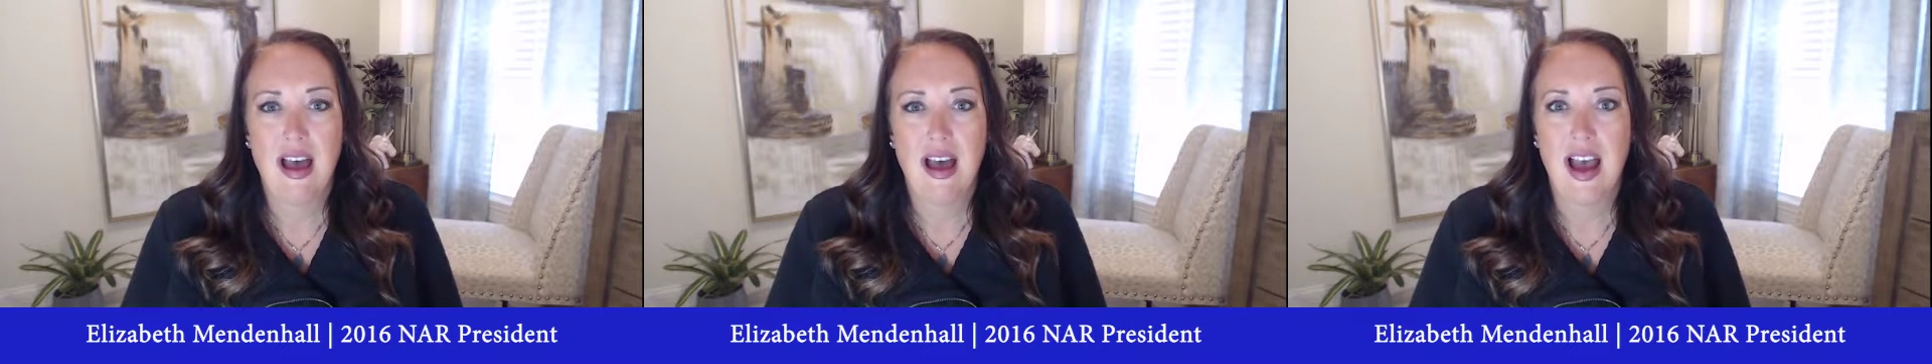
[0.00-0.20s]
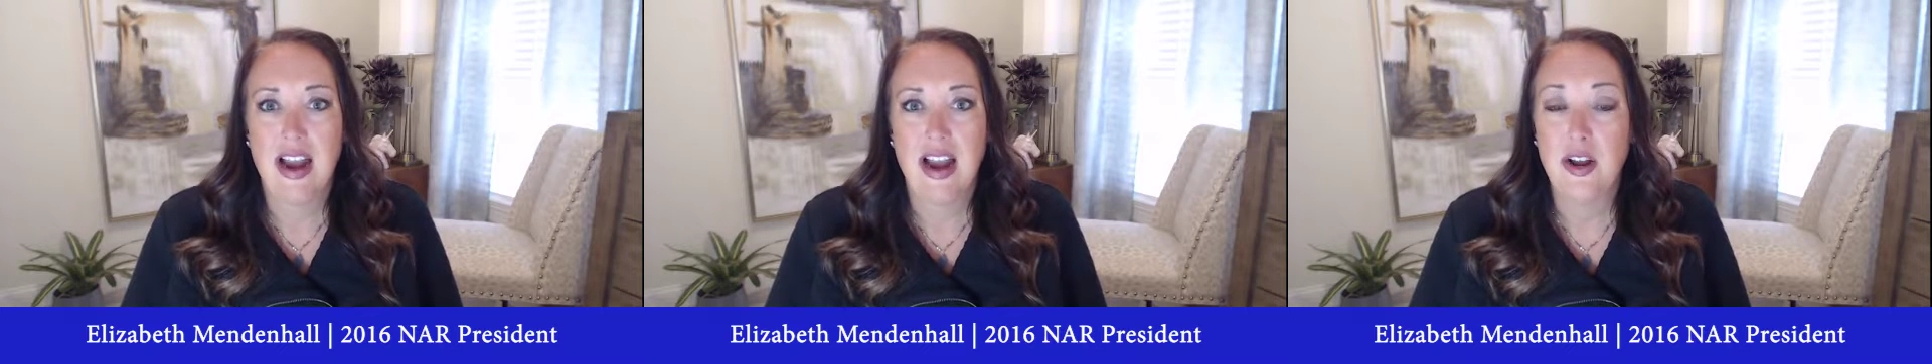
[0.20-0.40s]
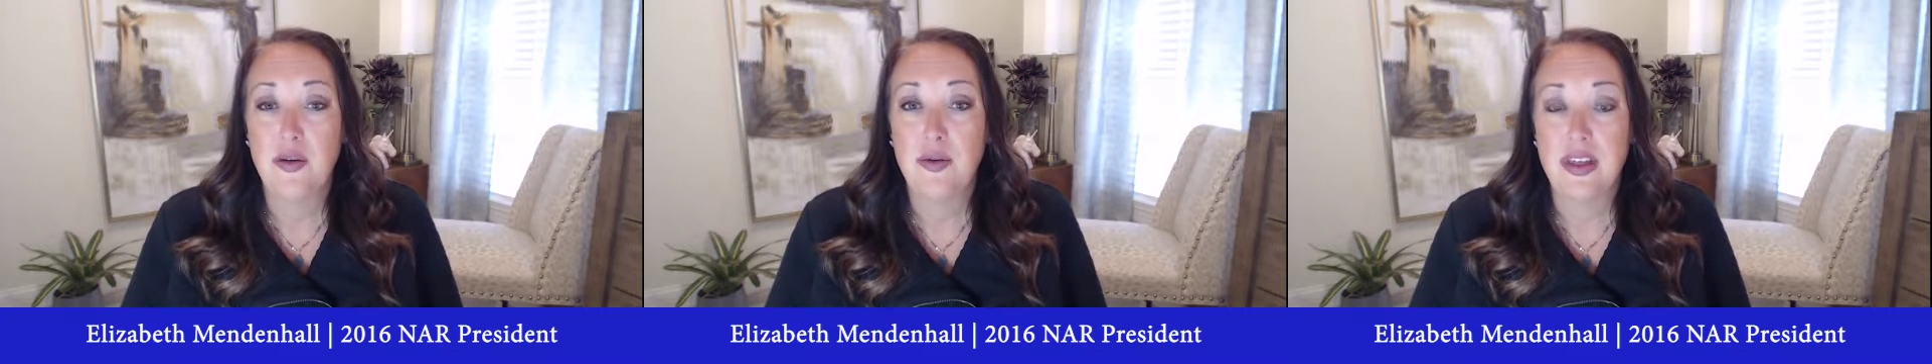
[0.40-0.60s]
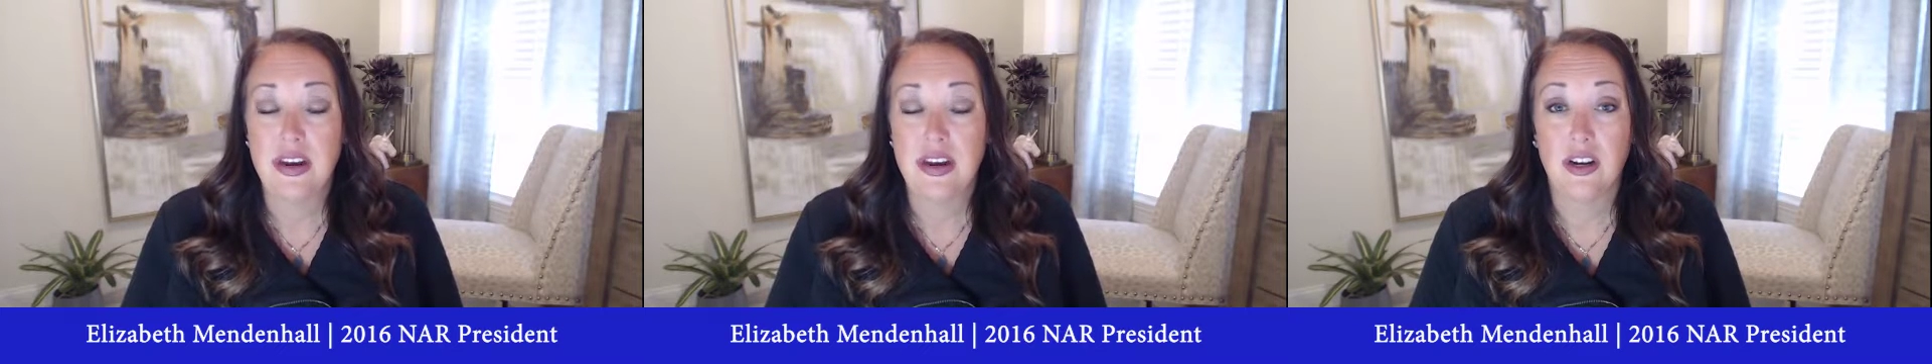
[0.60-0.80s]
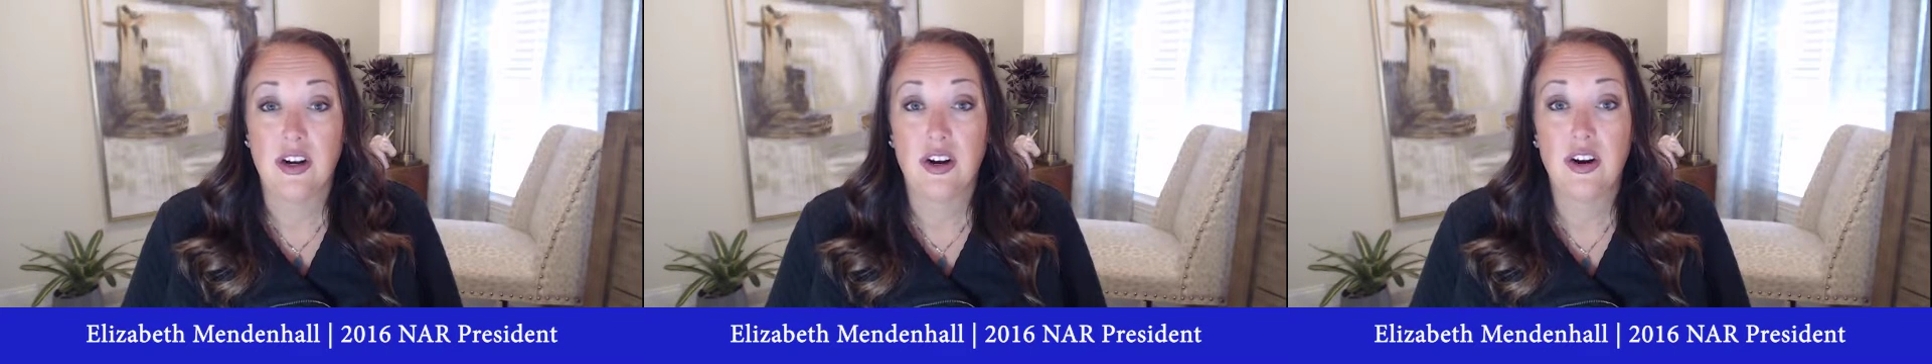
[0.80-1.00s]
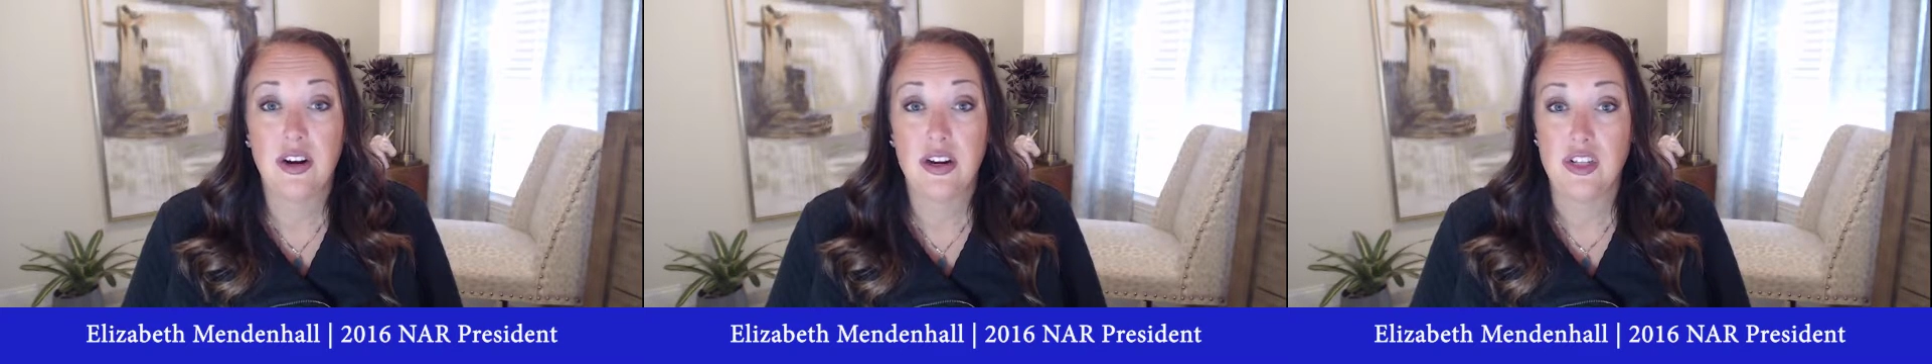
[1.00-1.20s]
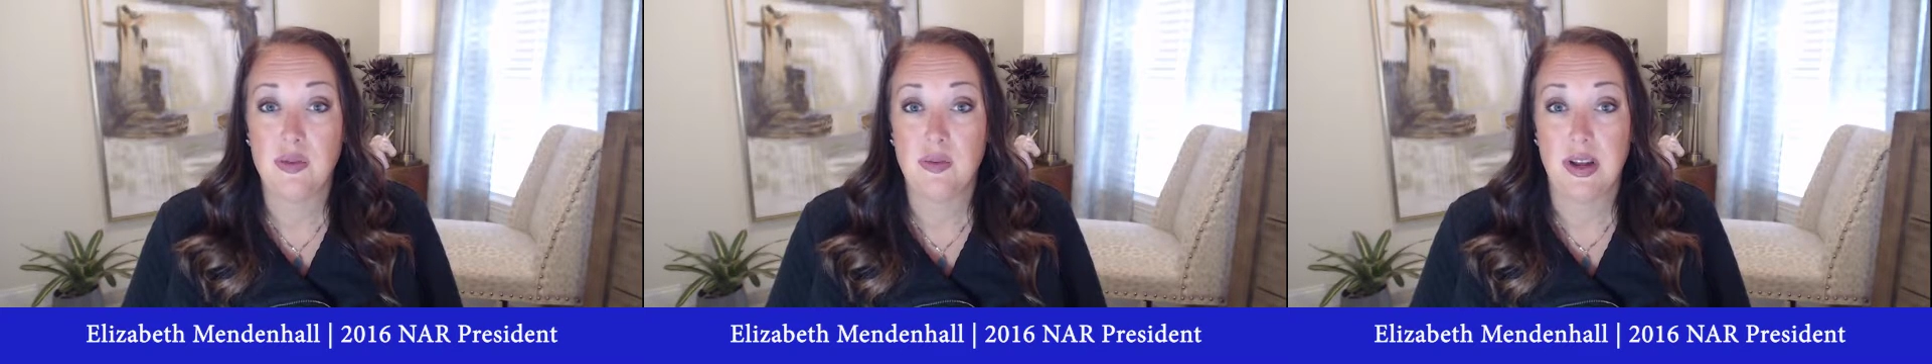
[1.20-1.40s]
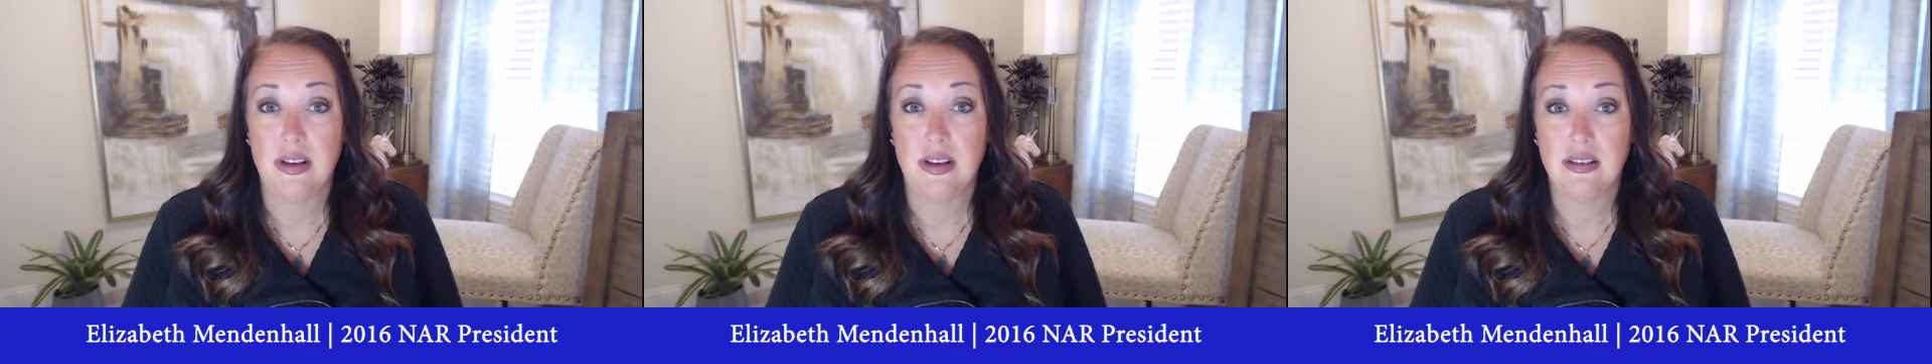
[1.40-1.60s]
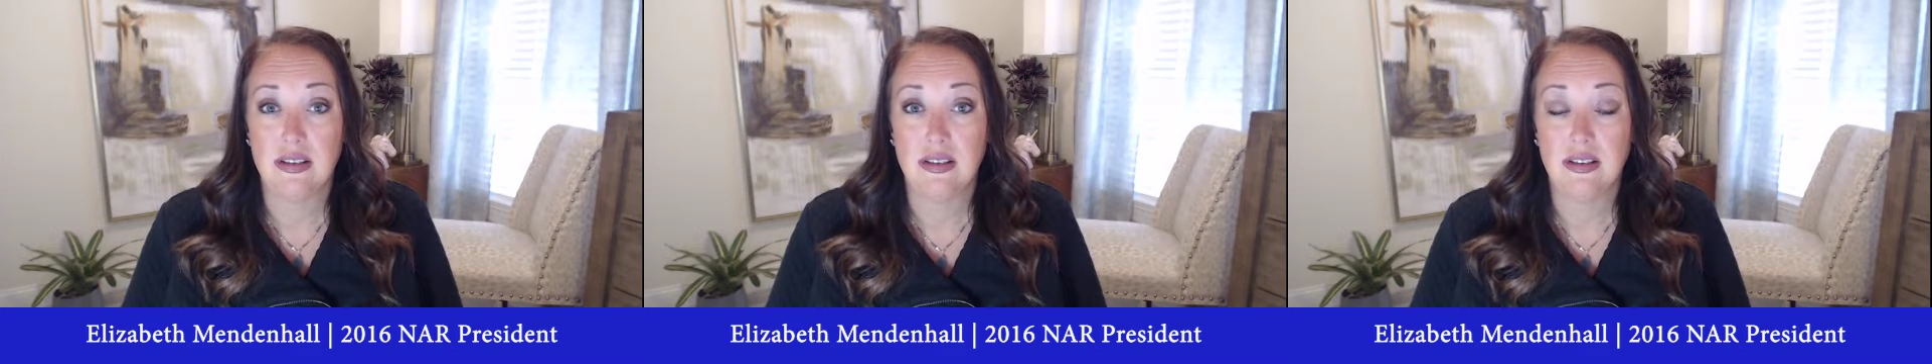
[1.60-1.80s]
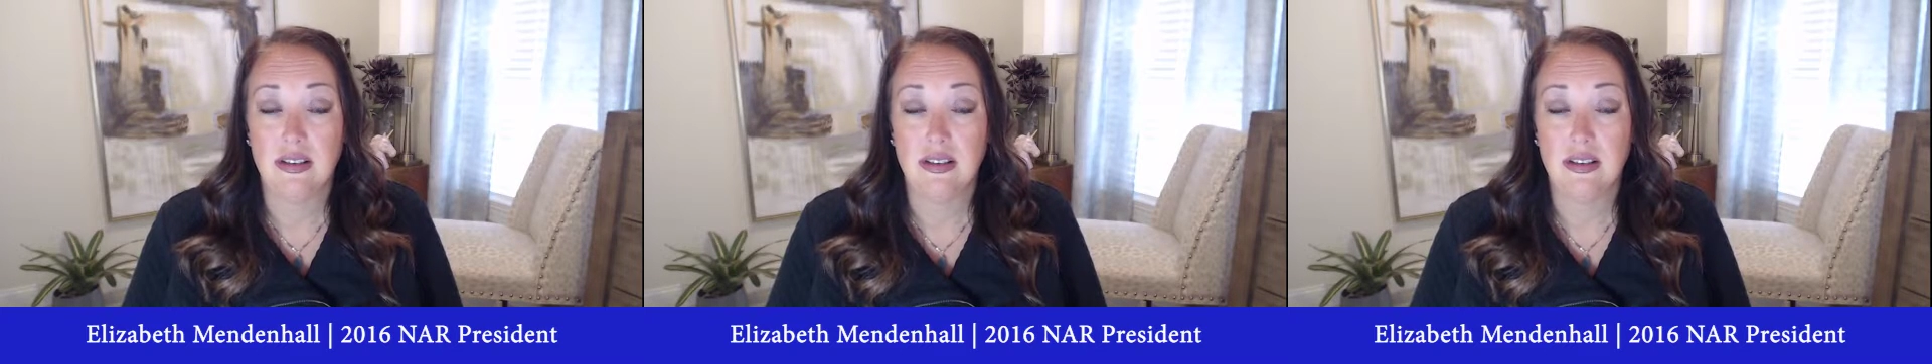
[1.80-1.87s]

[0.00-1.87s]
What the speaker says: I know that encouragement